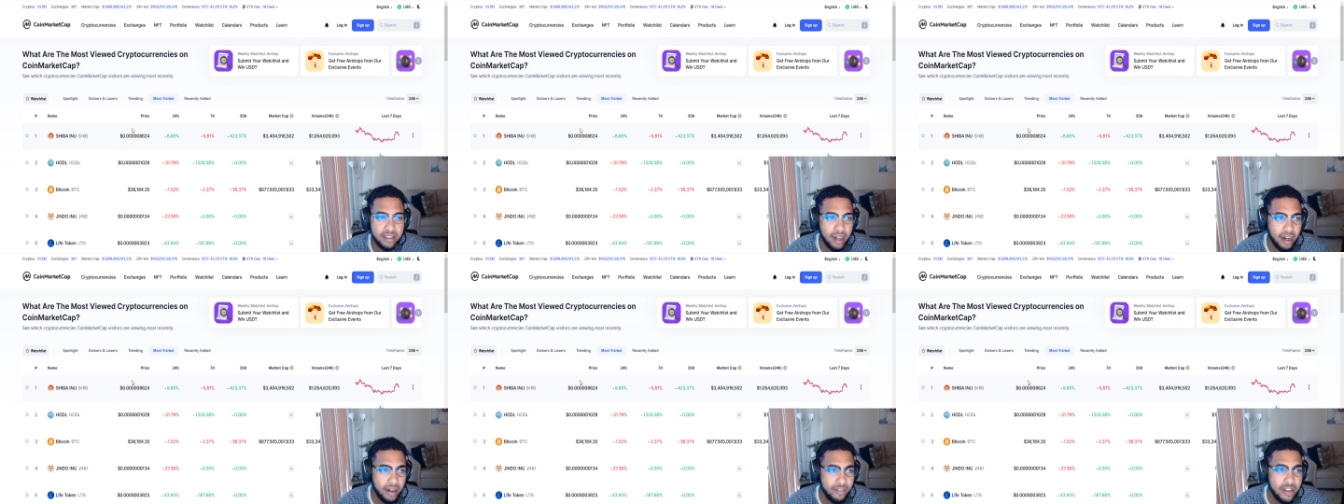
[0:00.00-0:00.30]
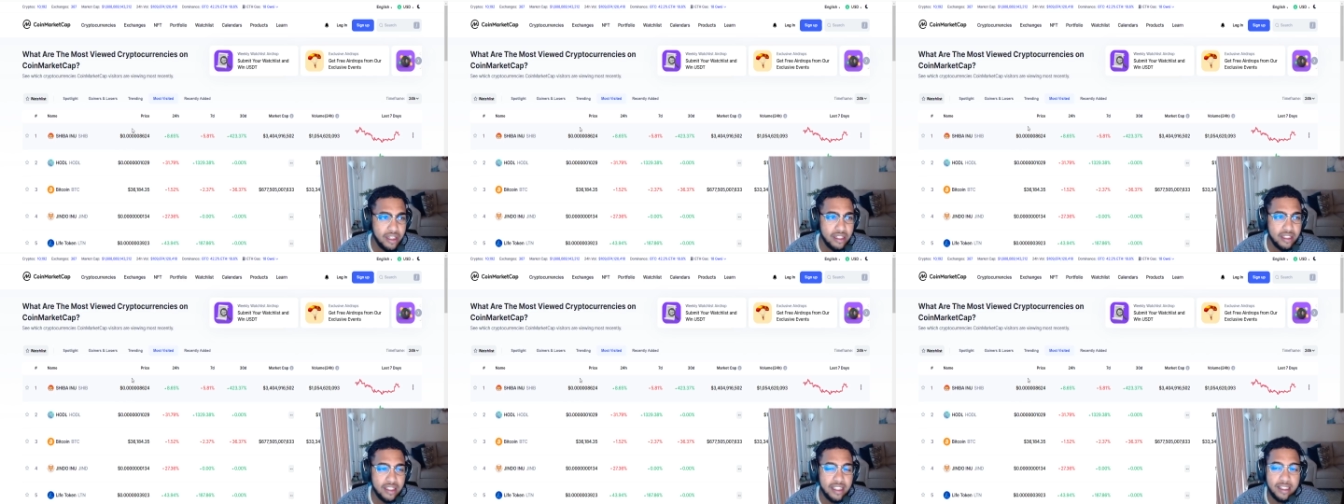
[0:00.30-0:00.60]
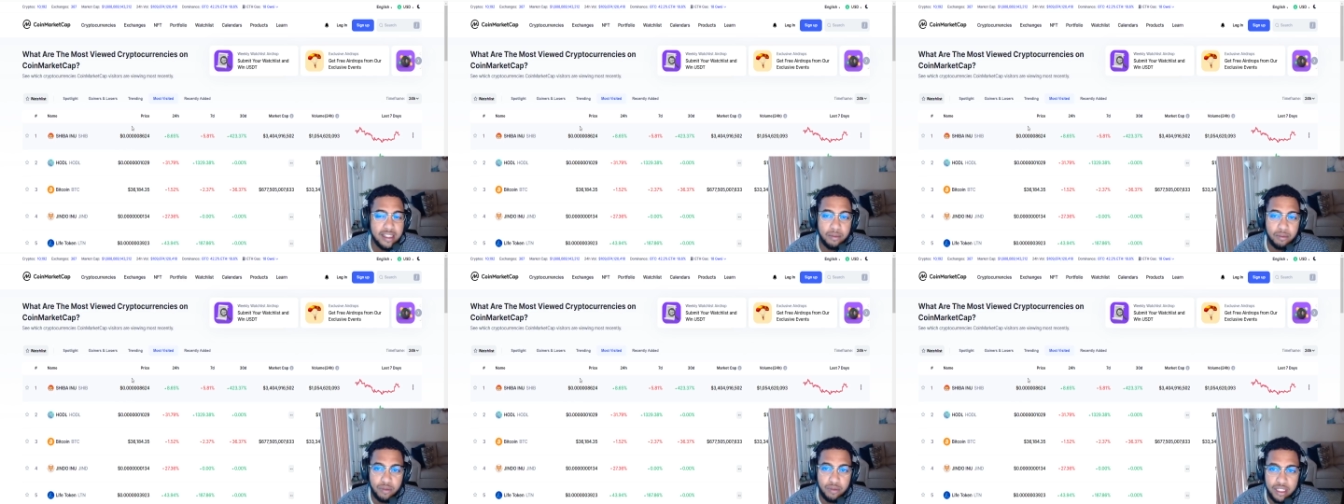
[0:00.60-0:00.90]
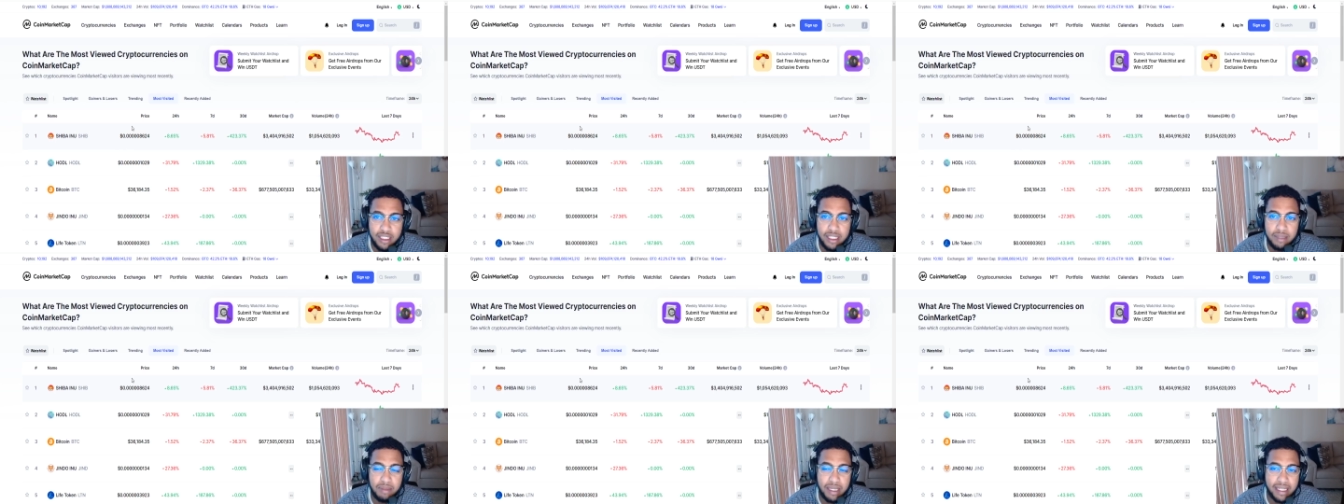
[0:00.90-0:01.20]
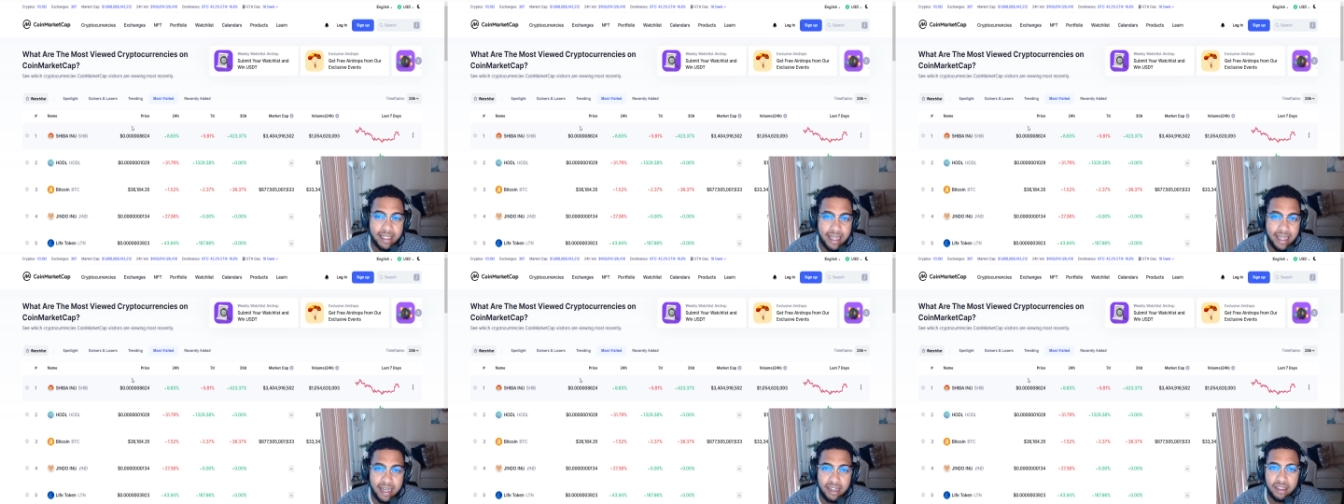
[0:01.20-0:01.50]
Obviously, some really big
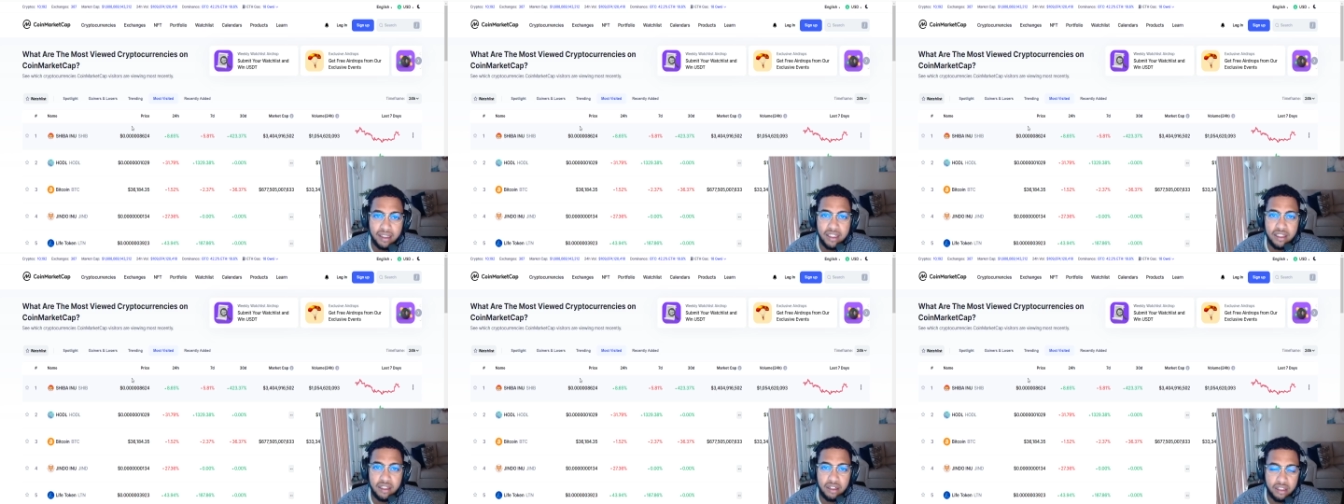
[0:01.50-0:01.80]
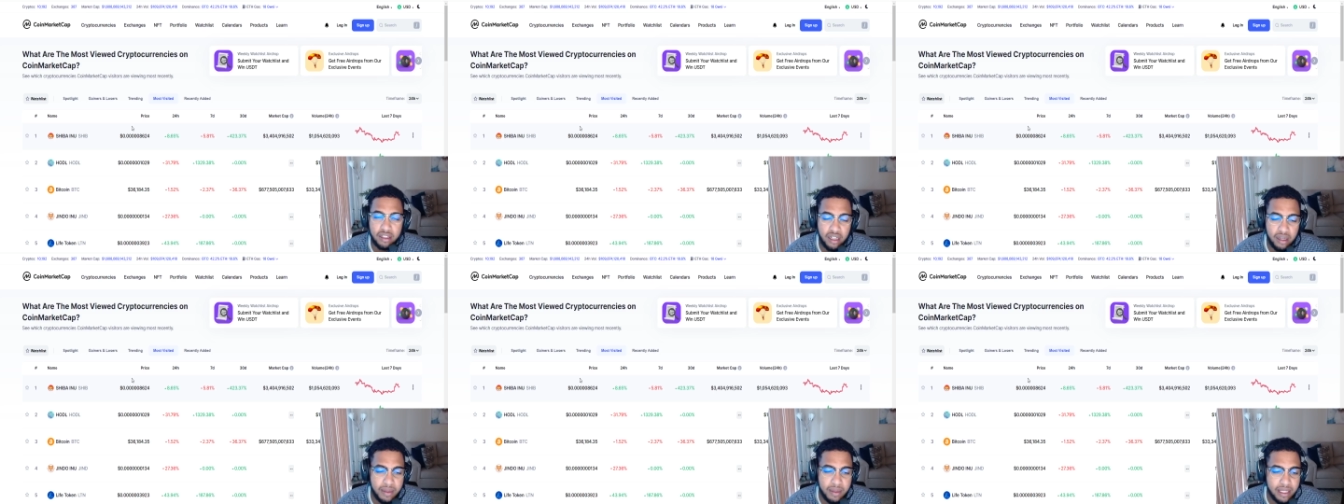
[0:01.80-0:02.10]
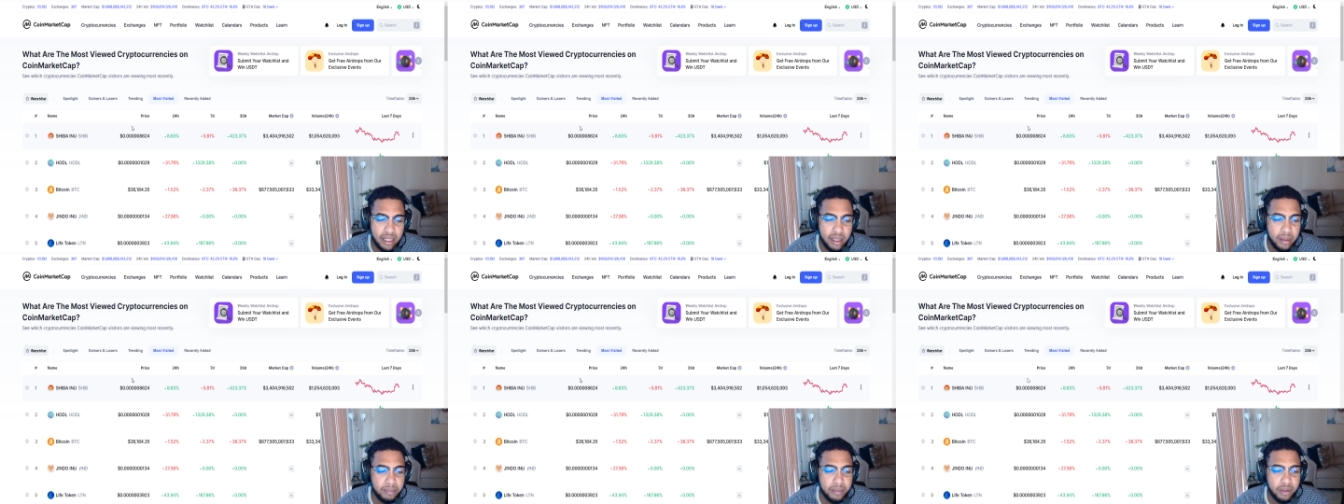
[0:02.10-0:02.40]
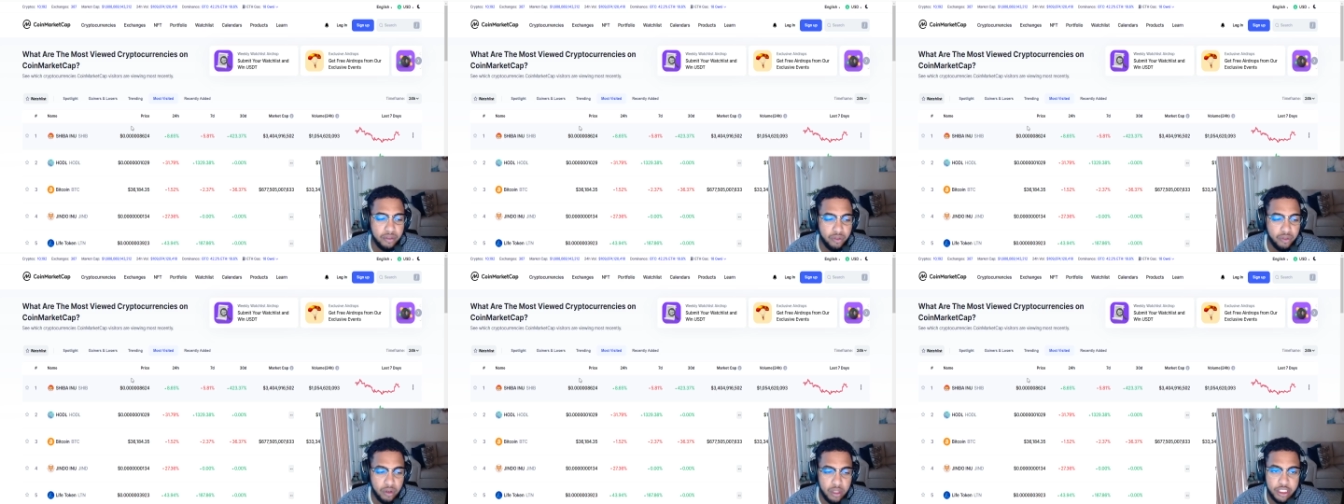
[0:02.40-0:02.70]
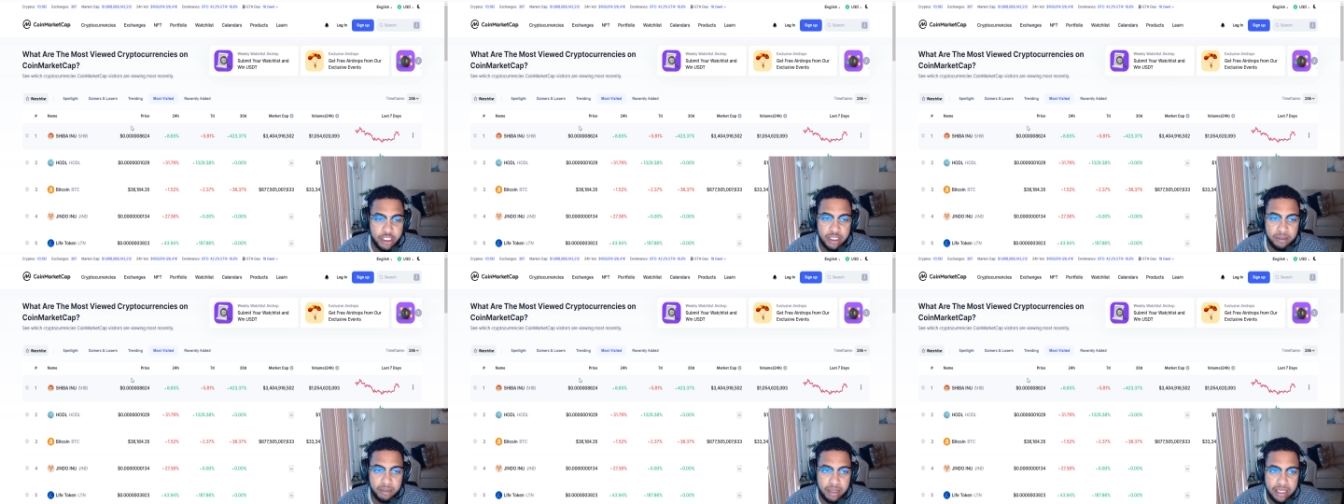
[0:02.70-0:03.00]
catalysts are coming up for
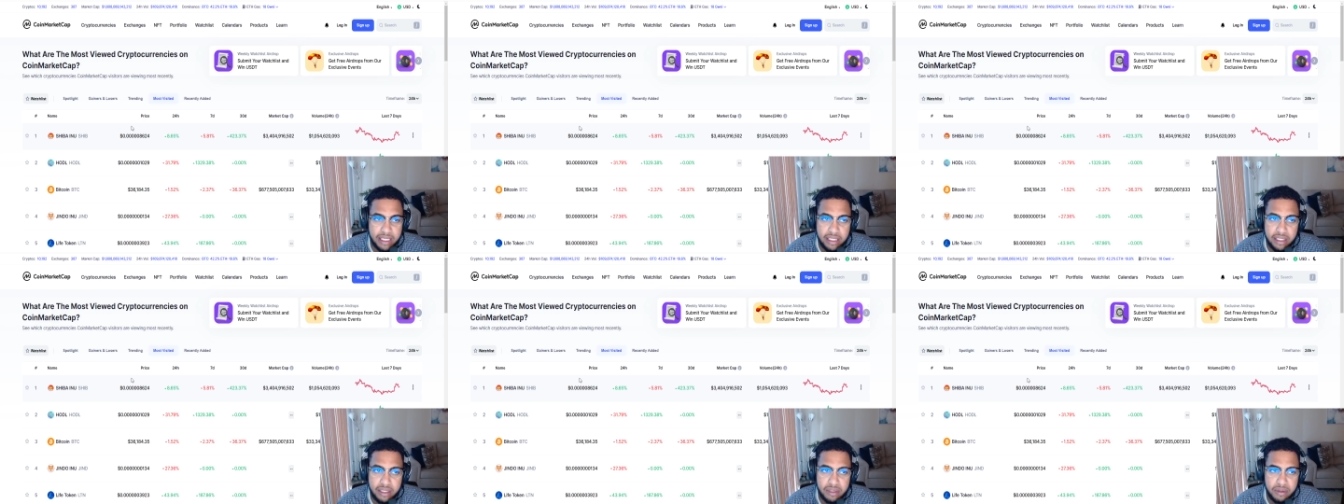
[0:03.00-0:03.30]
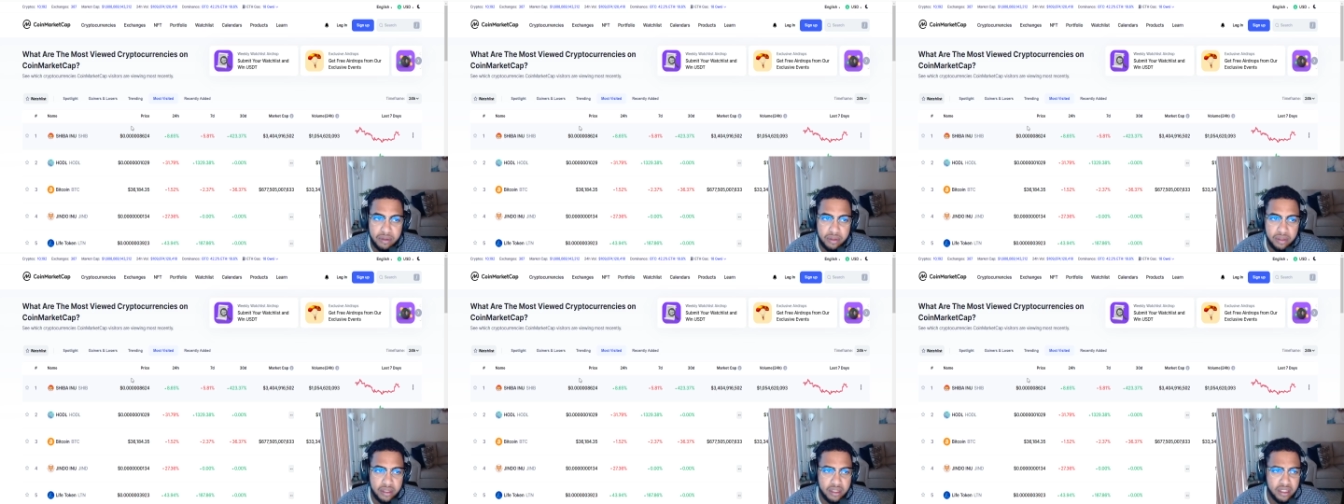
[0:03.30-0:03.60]
Shiba Inu.